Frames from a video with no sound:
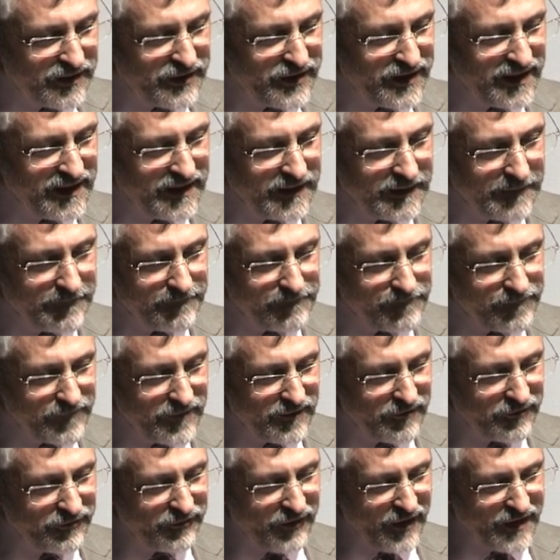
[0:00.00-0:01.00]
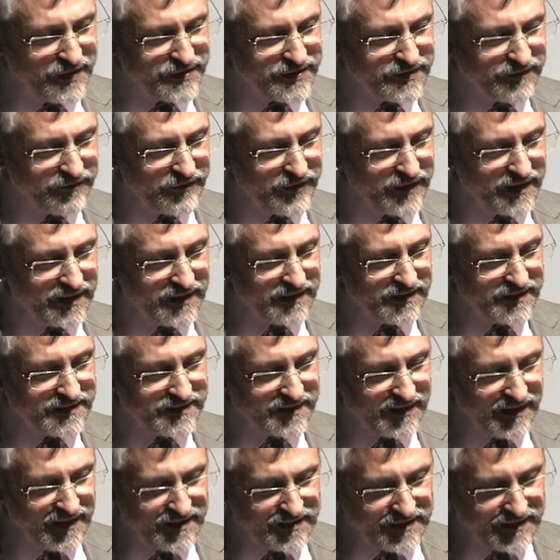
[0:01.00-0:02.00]
The first of
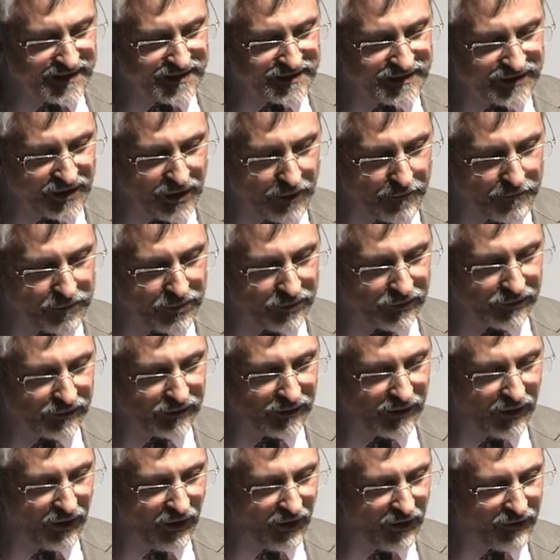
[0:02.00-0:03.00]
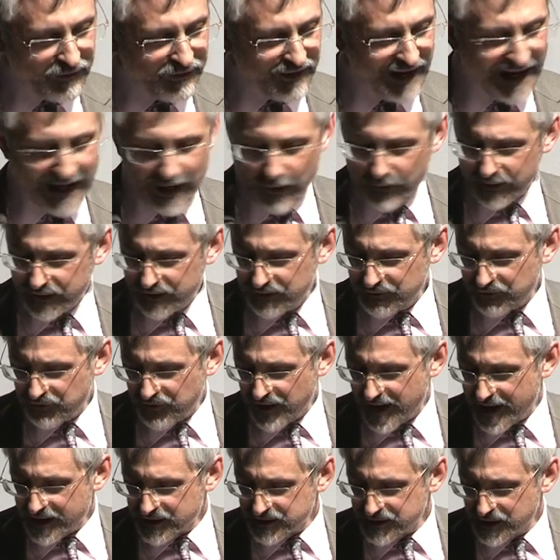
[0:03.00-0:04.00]
these is an example of how, in
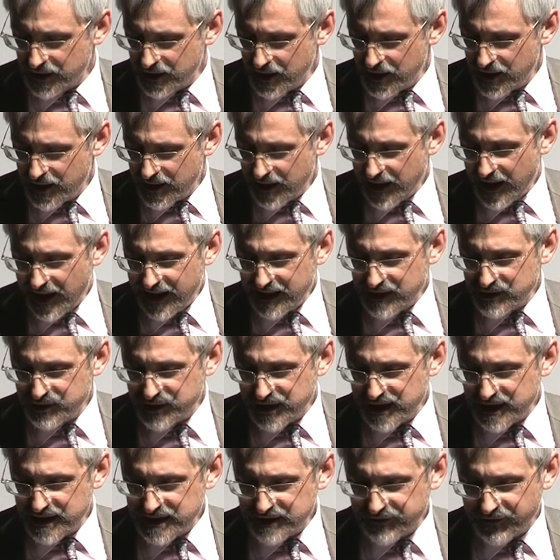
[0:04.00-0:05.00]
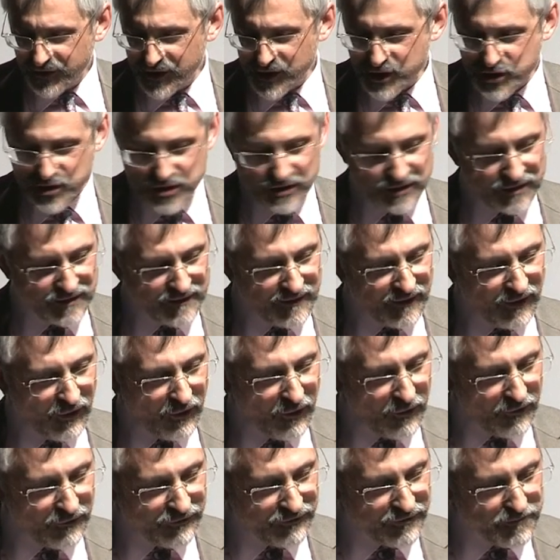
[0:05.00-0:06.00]
fact, AD's version
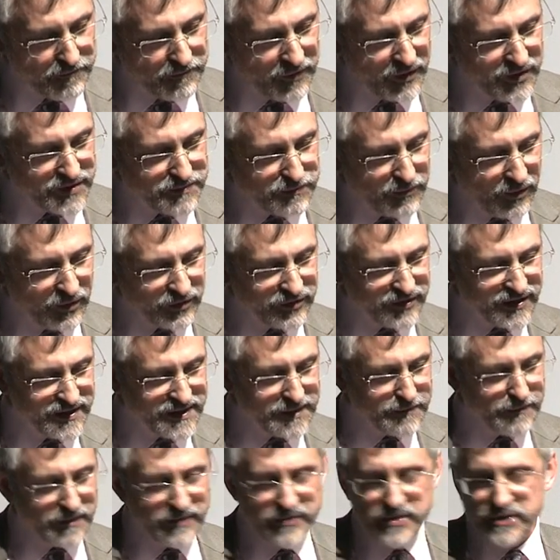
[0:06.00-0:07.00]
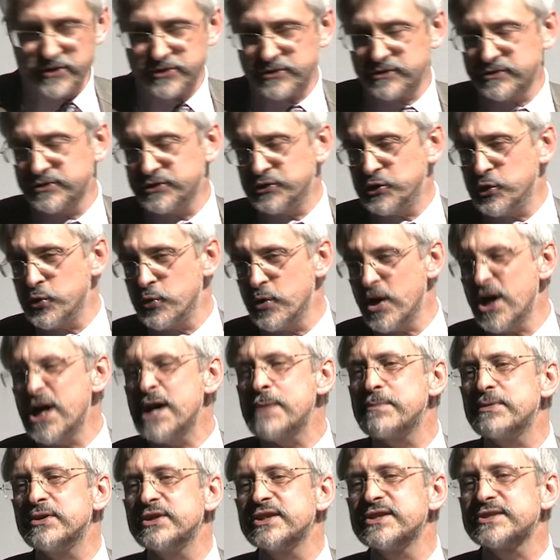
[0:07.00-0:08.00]
of postmodernism and the new
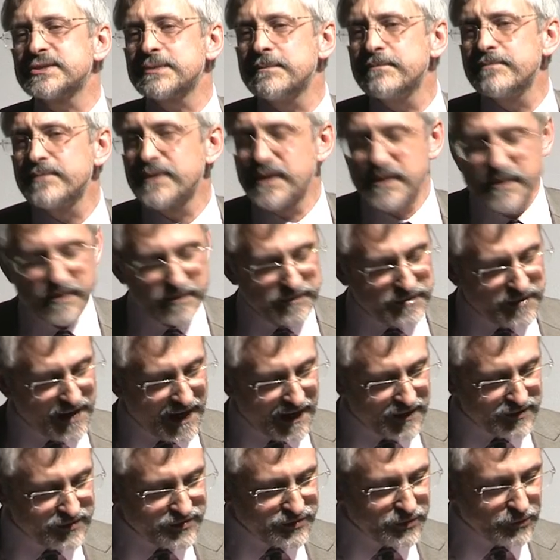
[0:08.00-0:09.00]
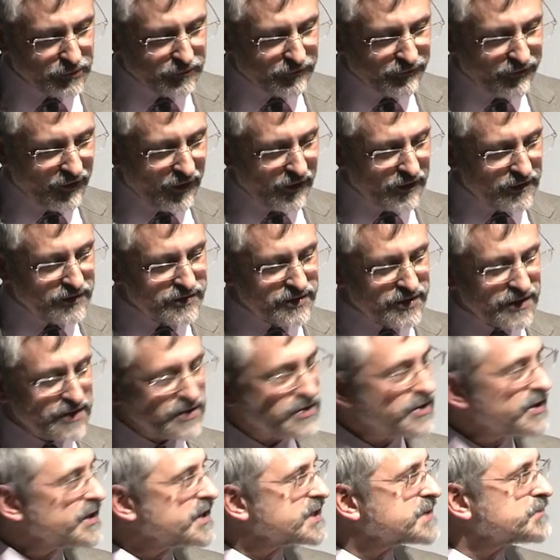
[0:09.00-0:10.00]
urbanism that soon followed
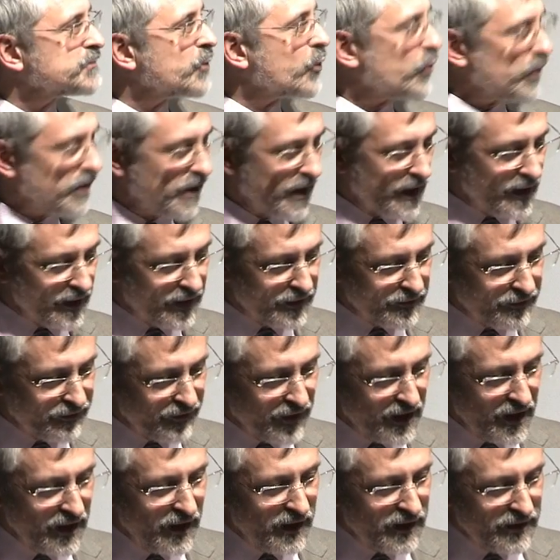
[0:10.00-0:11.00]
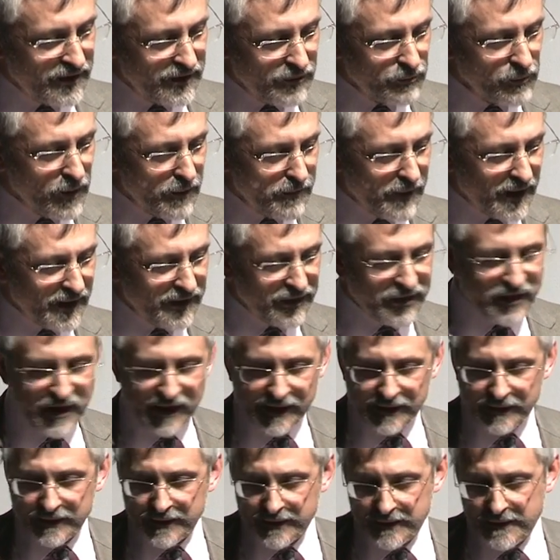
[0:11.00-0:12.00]
it is more alive than one might
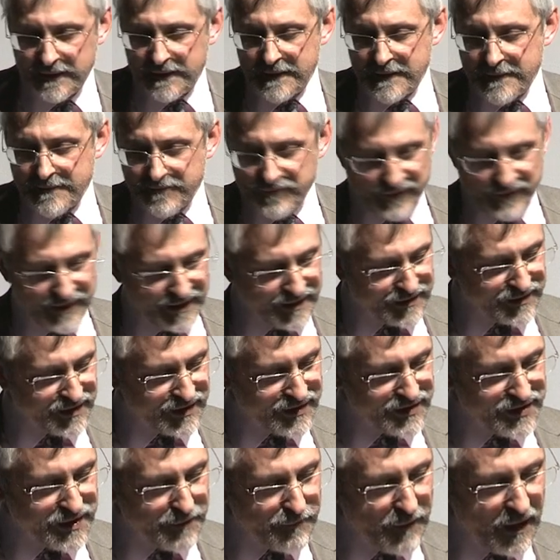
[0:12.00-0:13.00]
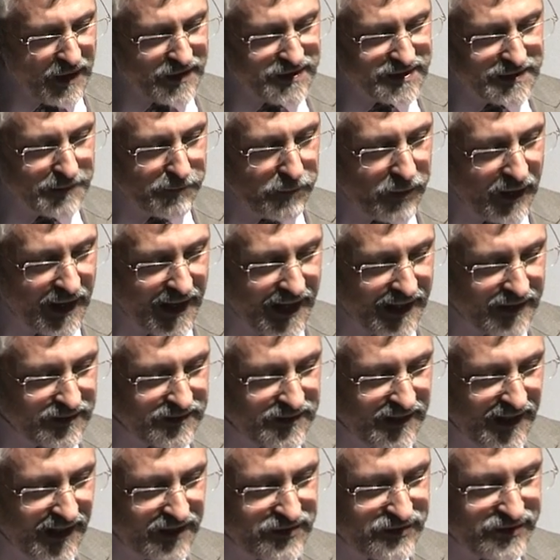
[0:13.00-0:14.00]
think. This is the master
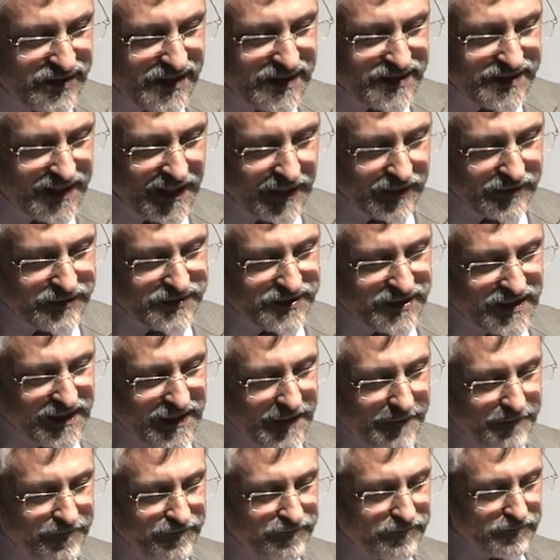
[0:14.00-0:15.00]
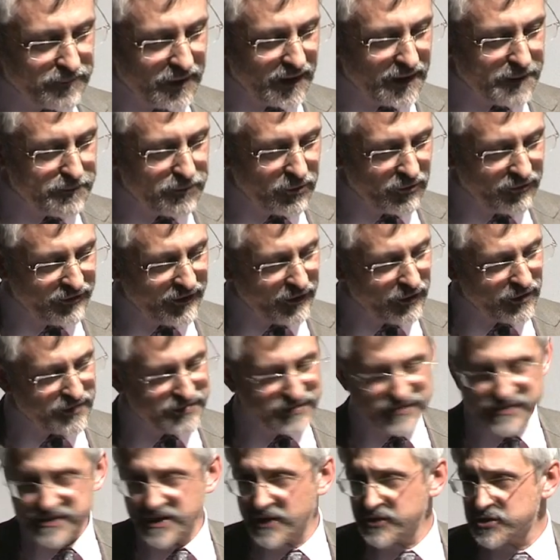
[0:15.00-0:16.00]
plan and detailed scheme by
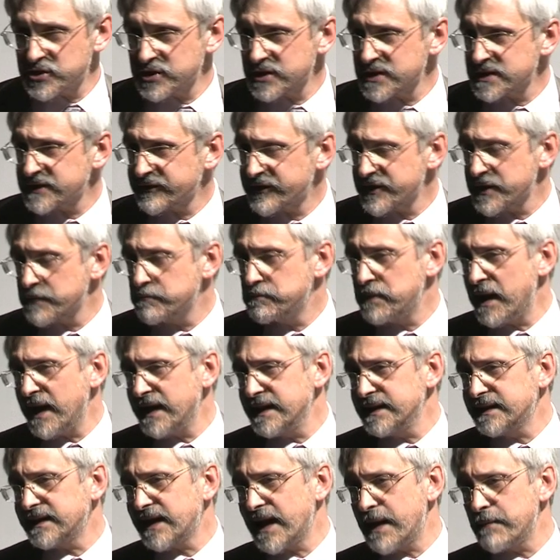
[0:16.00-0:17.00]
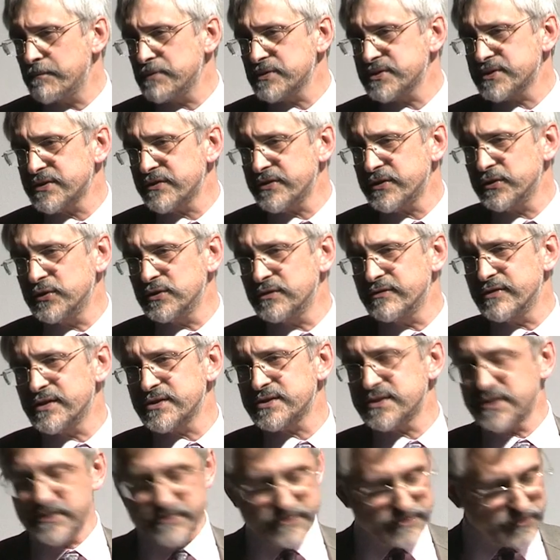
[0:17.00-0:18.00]
Porphyrios Associates for the Bay campus of the
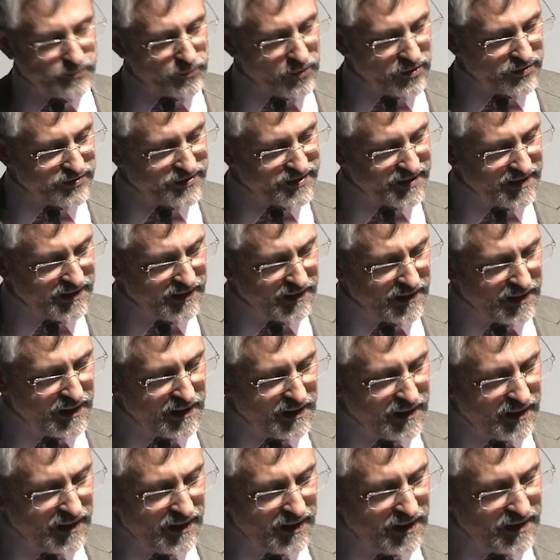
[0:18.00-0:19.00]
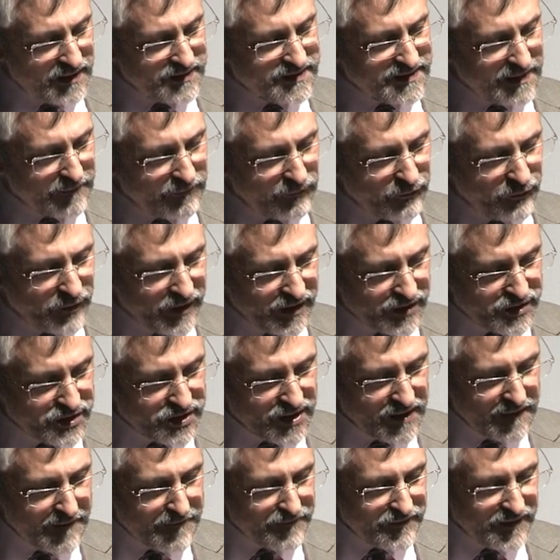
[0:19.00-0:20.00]
University of Swansea, some of
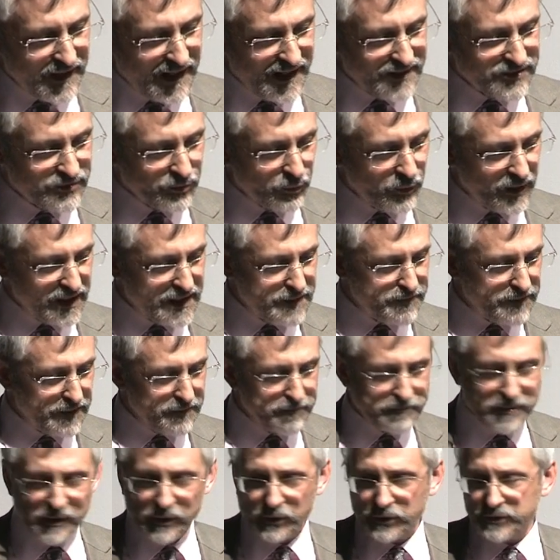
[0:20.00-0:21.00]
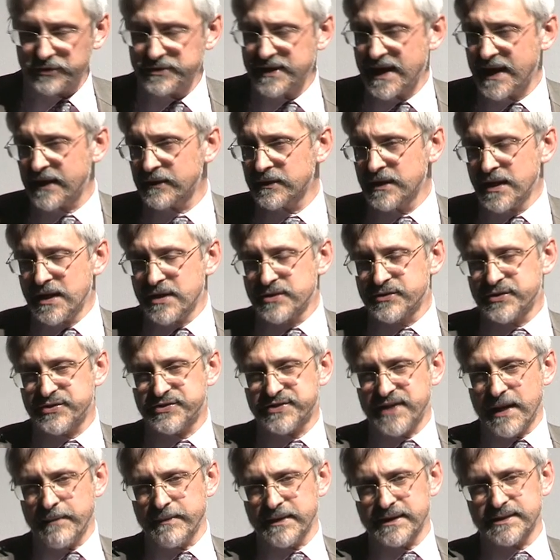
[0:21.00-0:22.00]
which has already been built. Now,
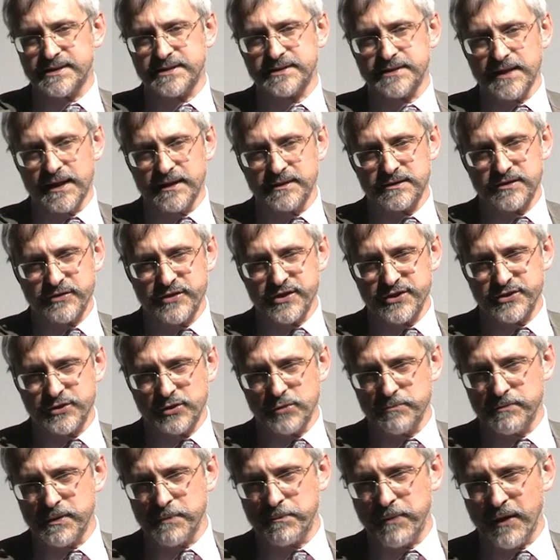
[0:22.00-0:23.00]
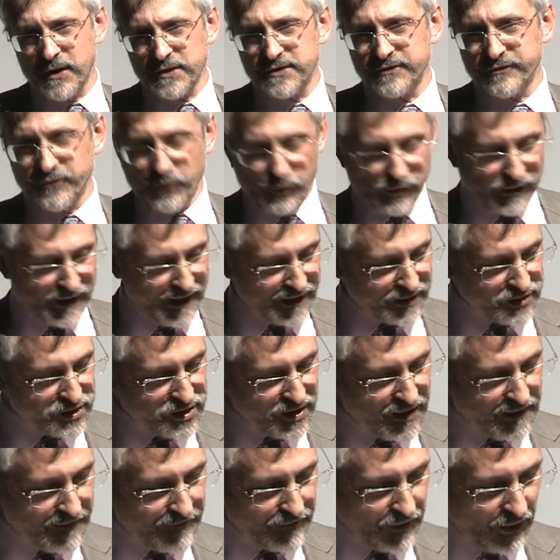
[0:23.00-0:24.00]
to some extent, this could be part of your
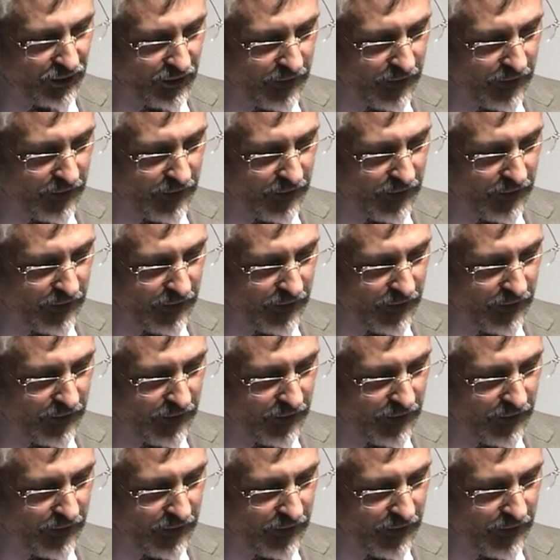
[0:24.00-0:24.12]
lecture